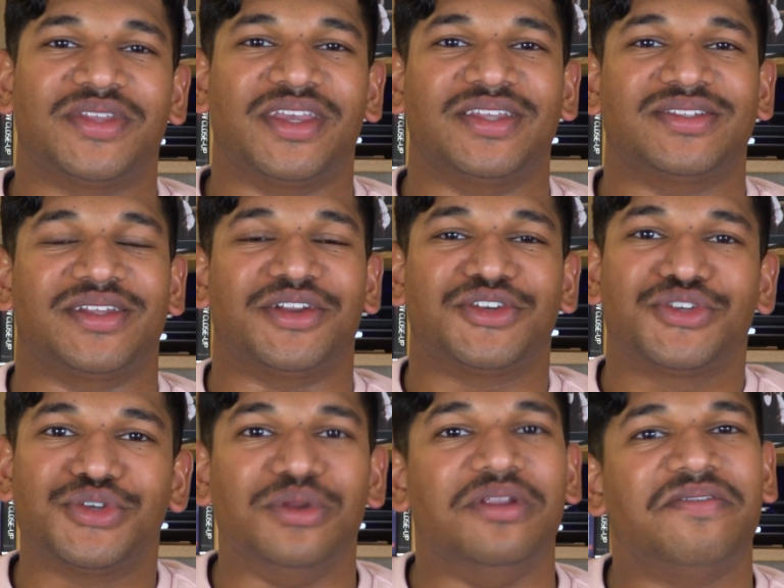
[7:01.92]
things that are
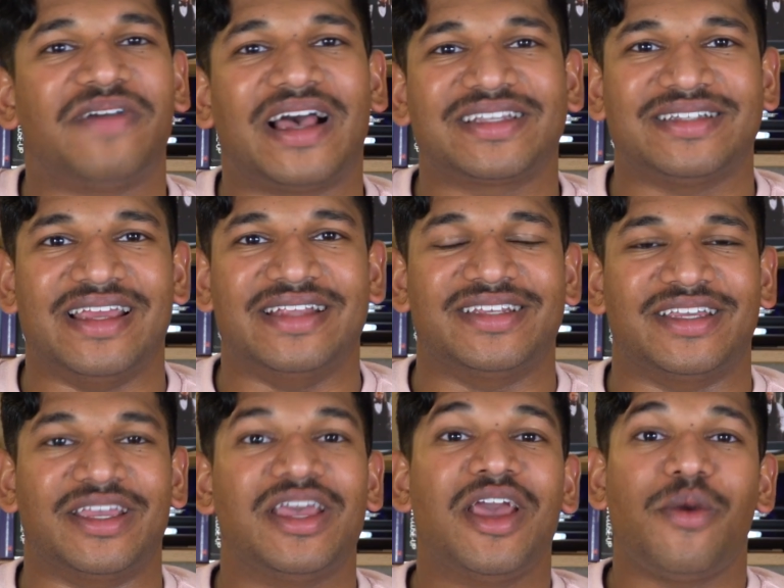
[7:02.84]
truly
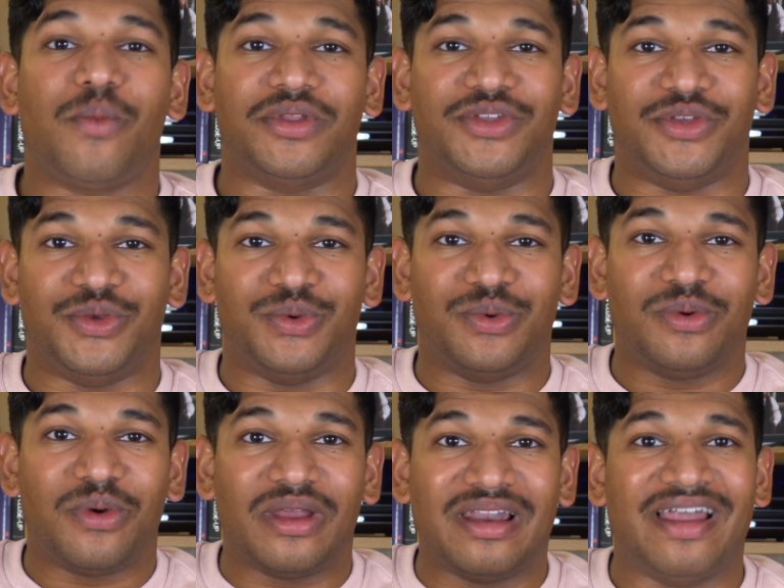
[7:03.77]
fascinating when you
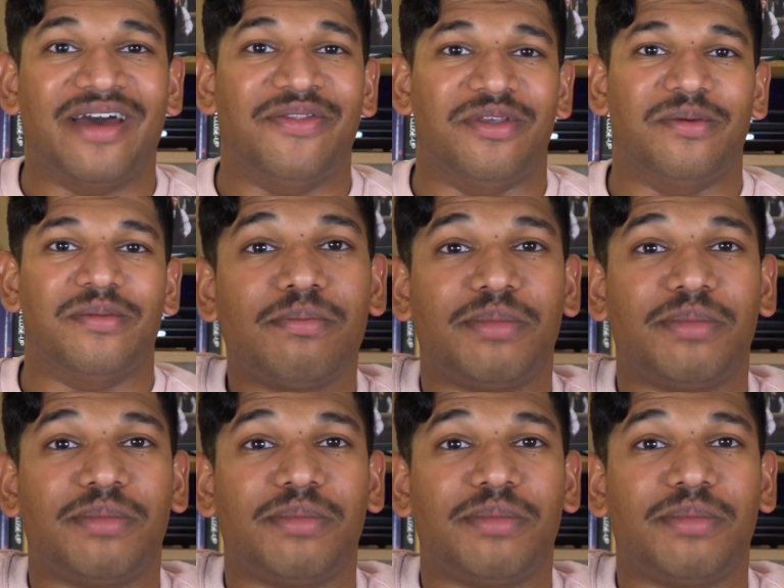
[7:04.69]
learn them.